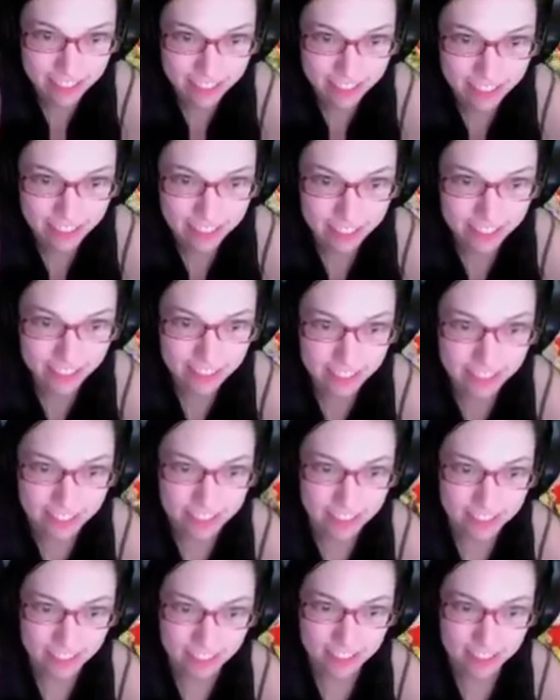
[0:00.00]

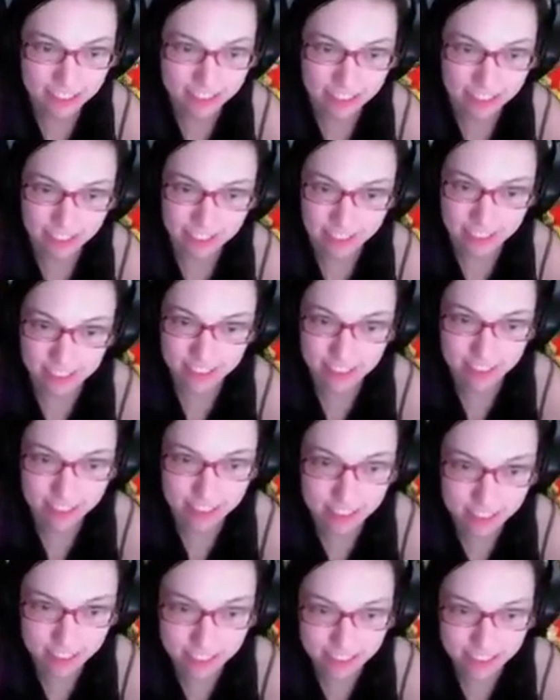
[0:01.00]

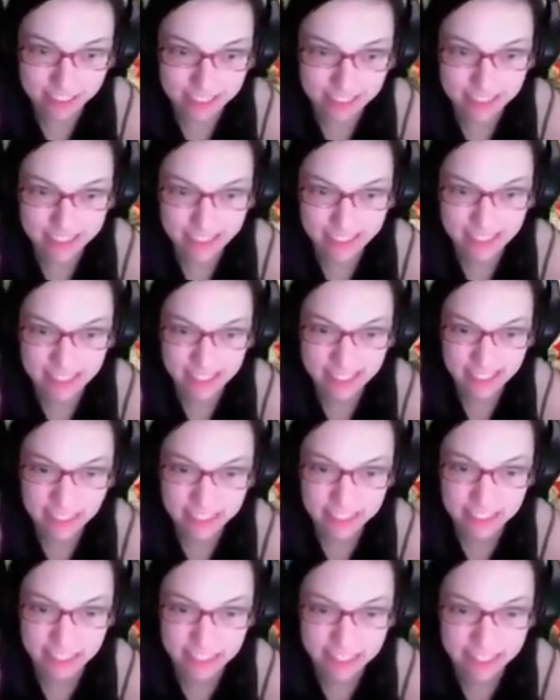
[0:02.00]

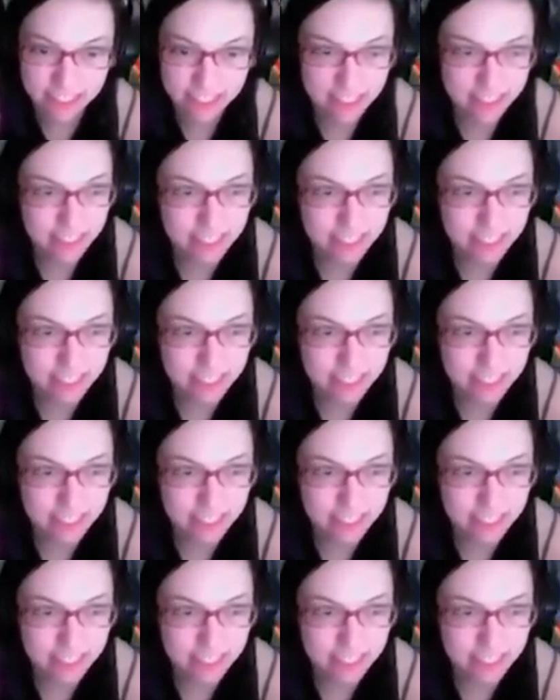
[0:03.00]
(no one is talking)